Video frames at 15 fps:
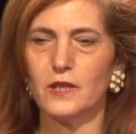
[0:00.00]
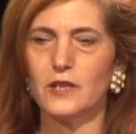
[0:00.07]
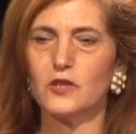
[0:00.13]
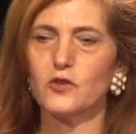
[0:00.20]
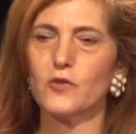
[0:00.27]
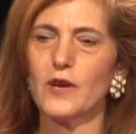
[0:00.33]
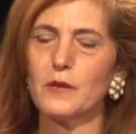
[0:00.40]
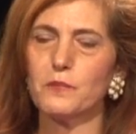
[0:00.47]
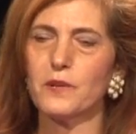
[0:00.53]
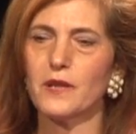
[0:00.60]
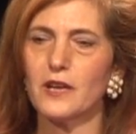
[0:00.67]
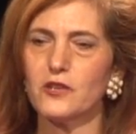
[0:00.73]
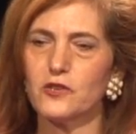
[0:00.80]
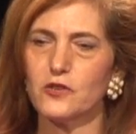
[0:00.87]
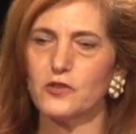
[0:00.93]
It is a great
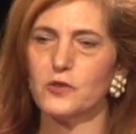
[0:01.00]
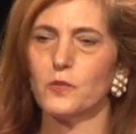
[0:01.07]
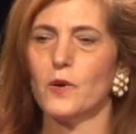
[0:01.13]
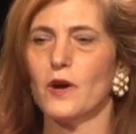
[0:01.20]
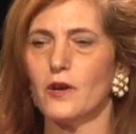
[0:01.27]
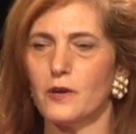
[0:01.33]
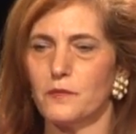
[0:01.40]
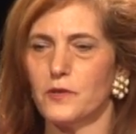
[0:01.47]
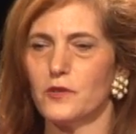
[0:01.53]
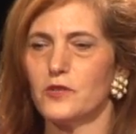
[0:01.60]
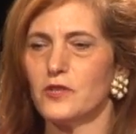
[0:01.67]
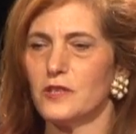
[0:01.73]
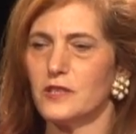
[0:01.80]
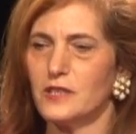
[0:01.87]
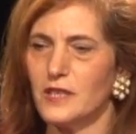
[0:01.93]
pleasure to welcome you
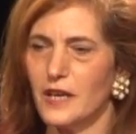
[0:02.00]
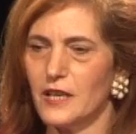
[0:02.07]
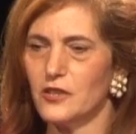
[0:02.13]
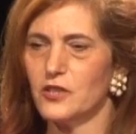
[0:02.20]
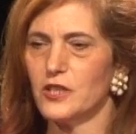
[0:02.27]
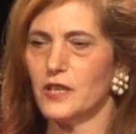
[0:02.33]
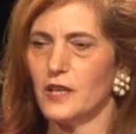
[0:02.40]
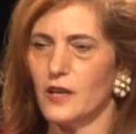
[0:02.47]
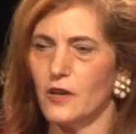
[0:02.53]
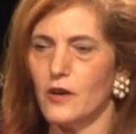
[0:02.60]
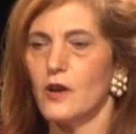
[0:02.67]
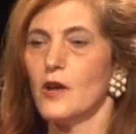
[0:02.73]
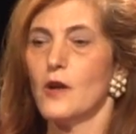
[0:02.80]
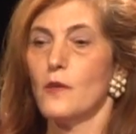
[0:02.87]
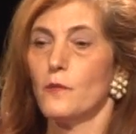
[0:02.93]
to the stage
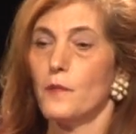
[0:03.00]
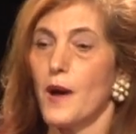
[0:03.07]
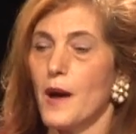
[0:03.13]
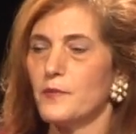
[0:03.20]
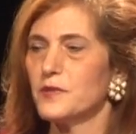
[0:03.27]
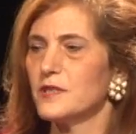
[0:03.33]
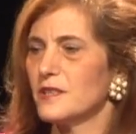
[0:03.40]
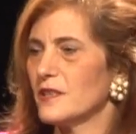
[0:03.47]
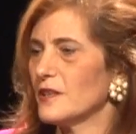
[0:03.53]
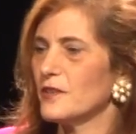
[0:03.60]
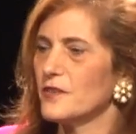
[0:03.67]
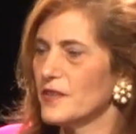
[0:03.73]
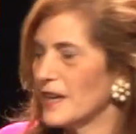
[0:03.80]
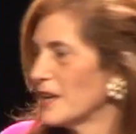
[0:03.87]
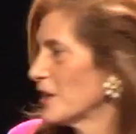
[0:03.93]
here. Bob Steele,
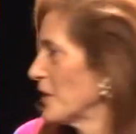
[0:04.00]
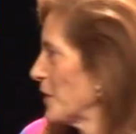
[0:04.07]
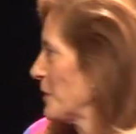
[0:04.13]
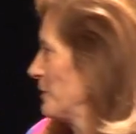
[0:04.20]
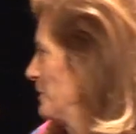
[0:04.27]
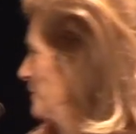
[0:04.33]
thank you.